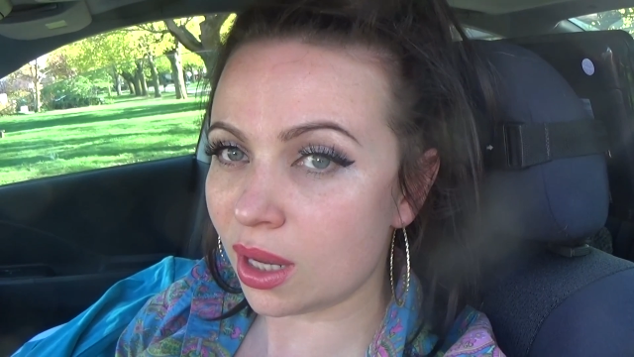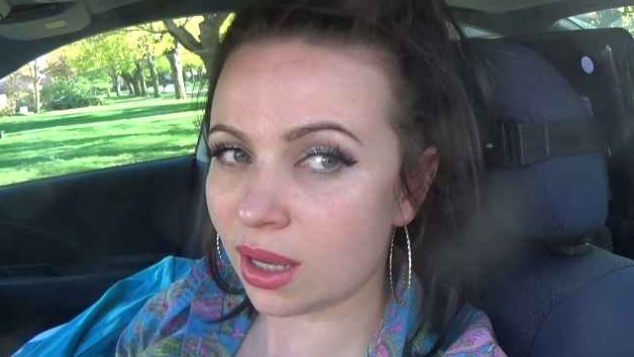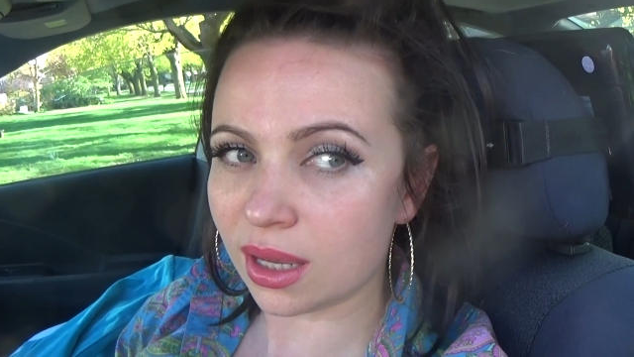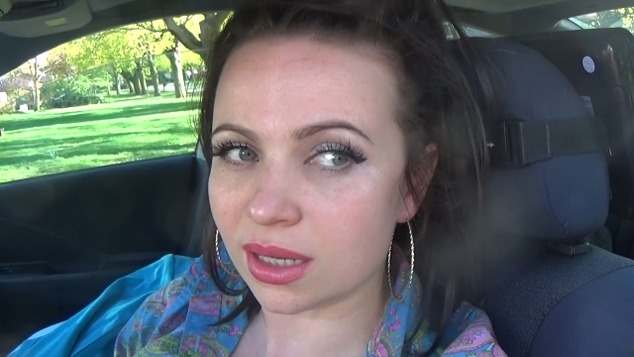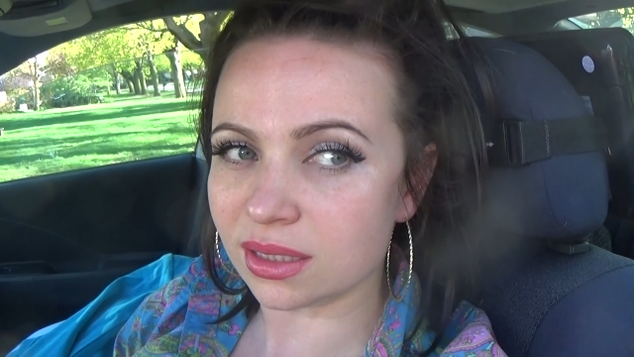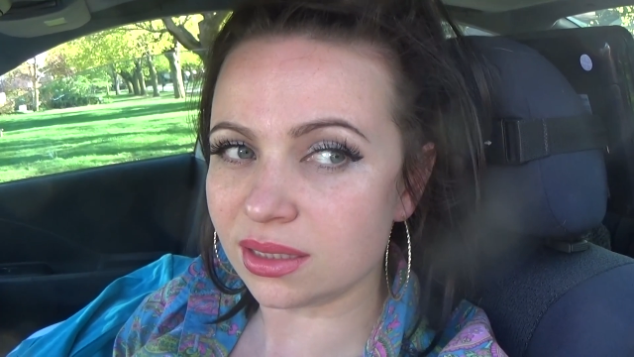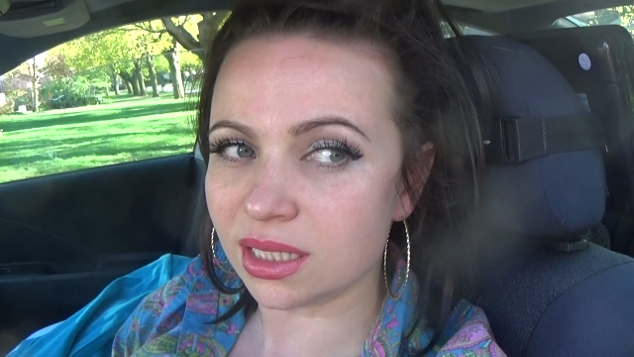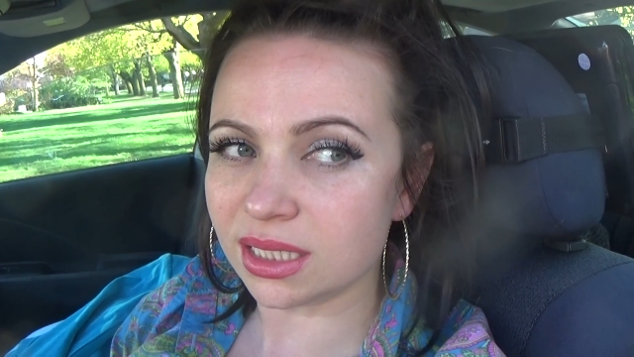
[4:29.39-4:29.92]

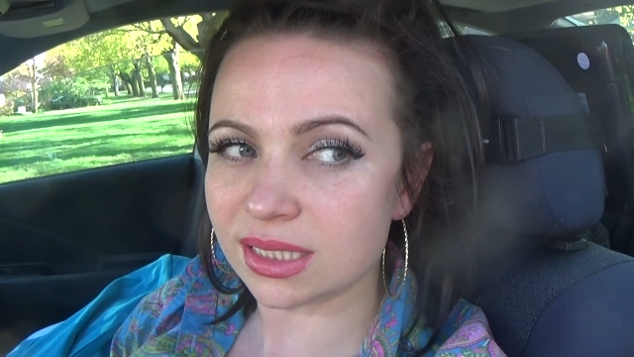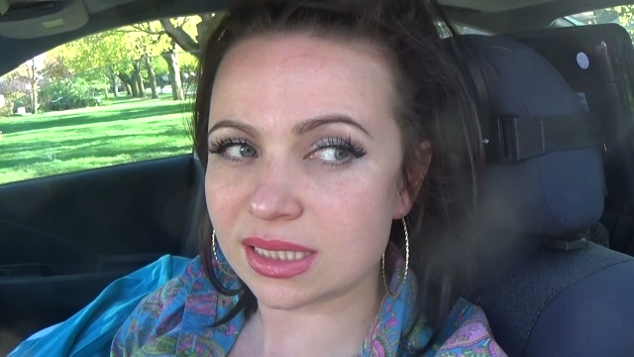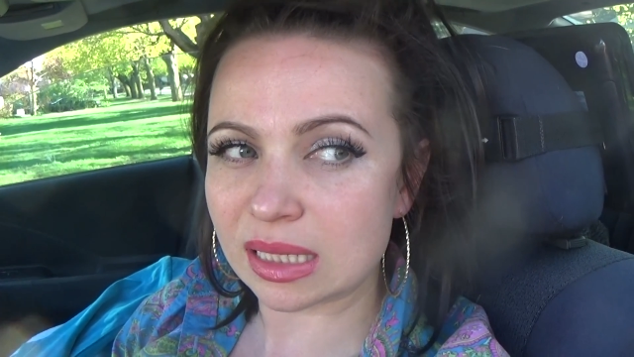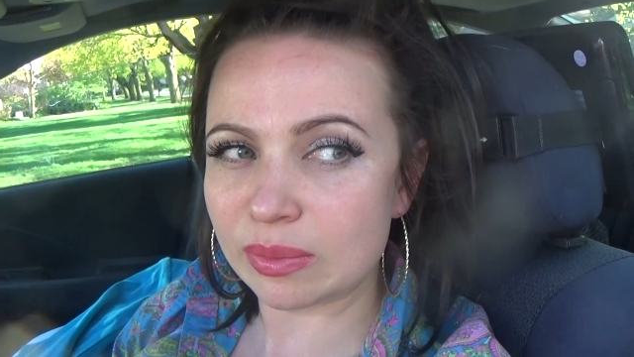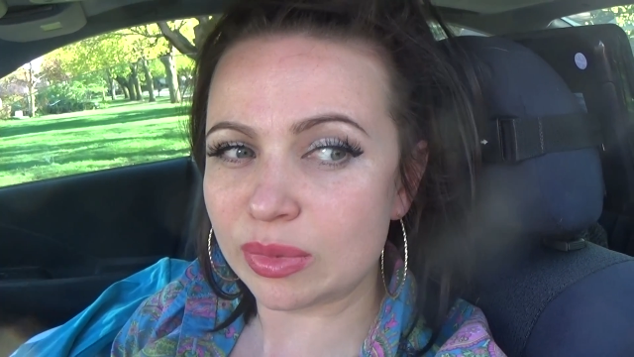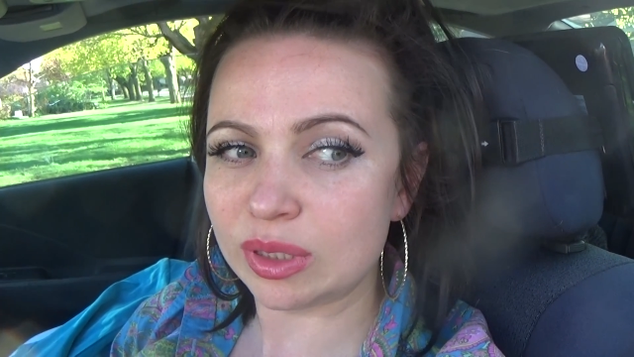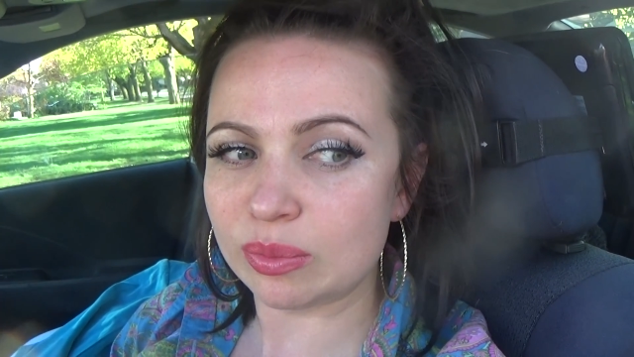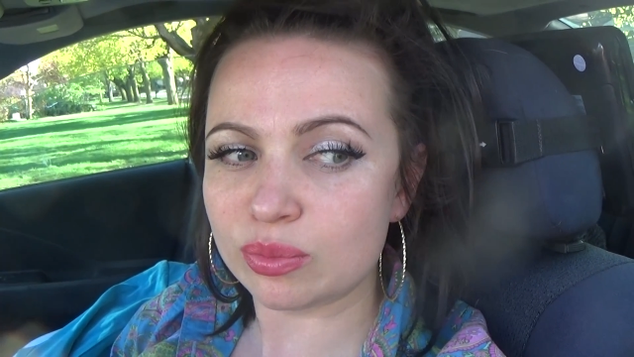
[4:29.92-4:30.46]
had and
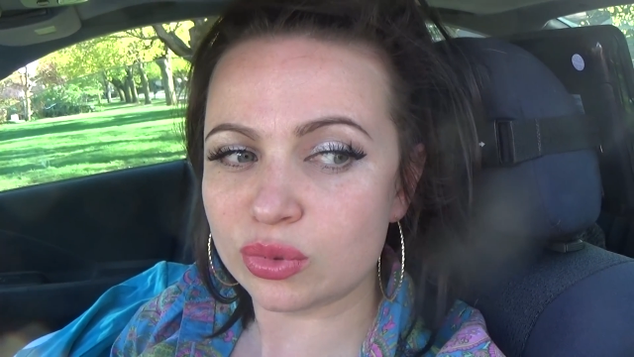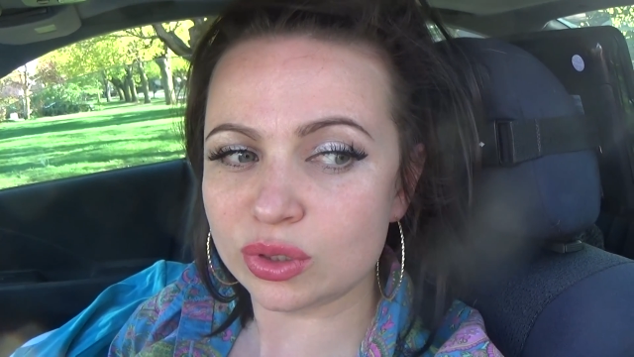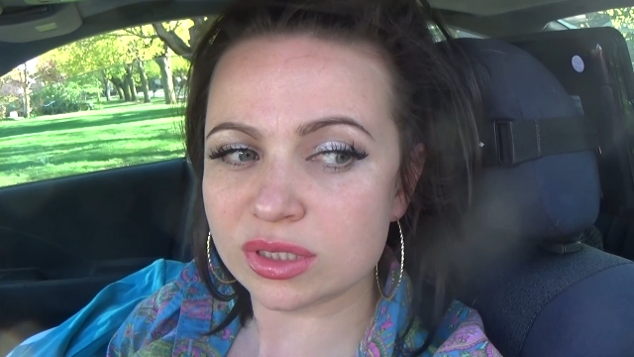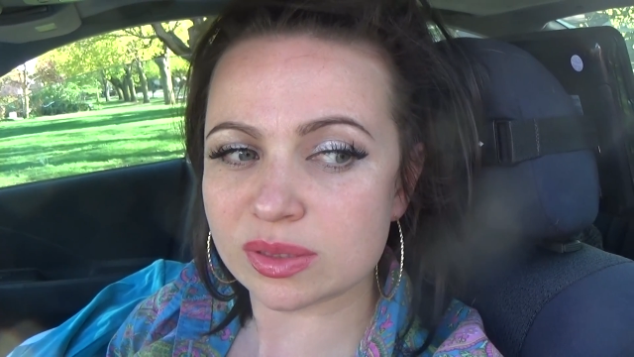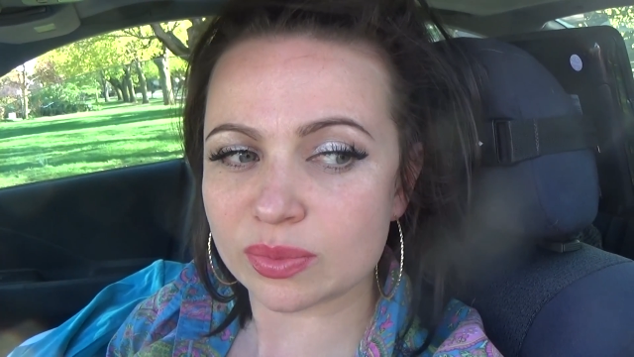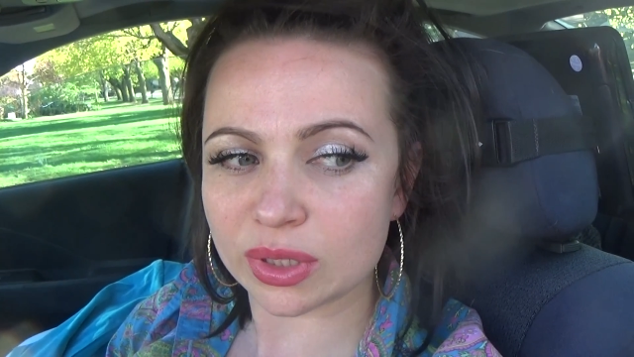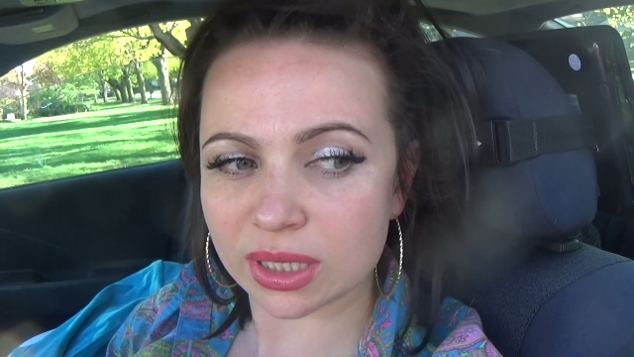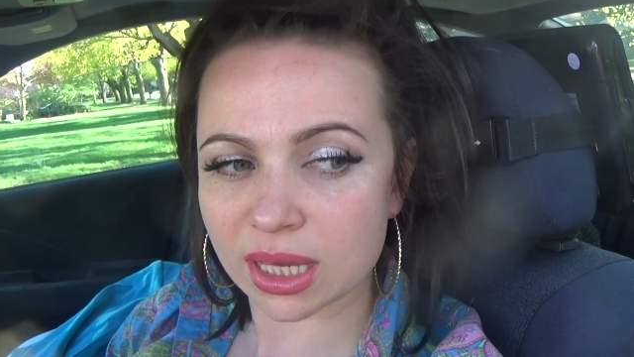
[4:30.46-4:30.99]
somebody points
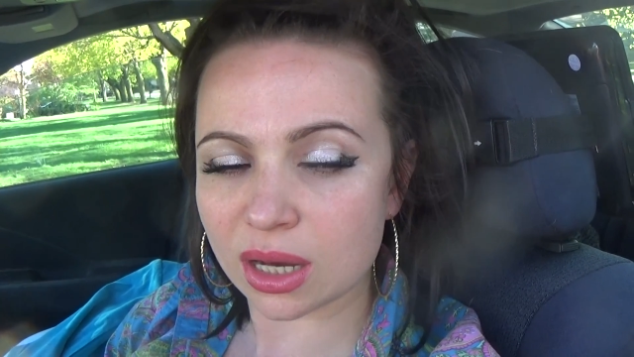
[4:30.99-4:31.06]
something